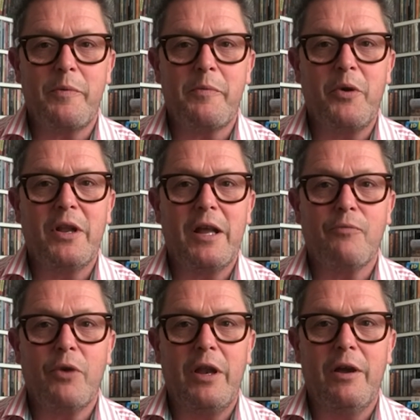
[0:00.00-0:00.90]
We've been putting it
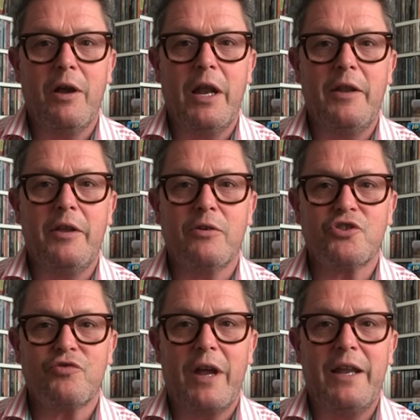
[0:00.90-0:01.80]
up really early, and the
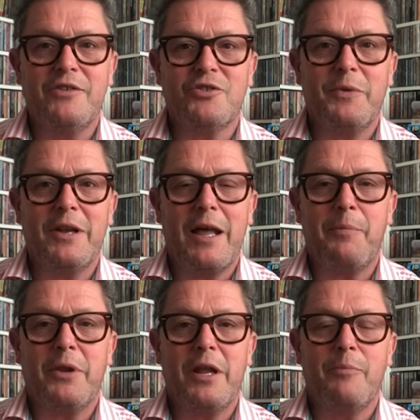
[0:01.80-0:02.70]
Australians have been
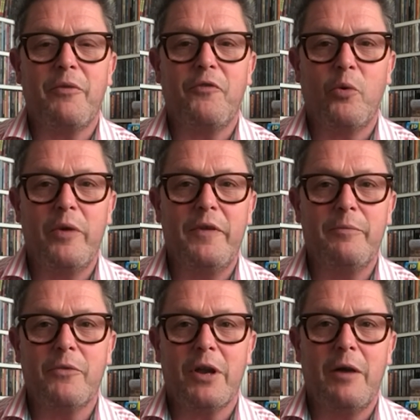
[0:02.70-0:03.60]
lapping it up before we've
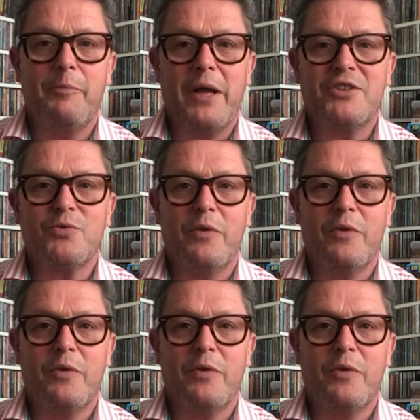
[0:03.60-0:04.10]
even got out of bed,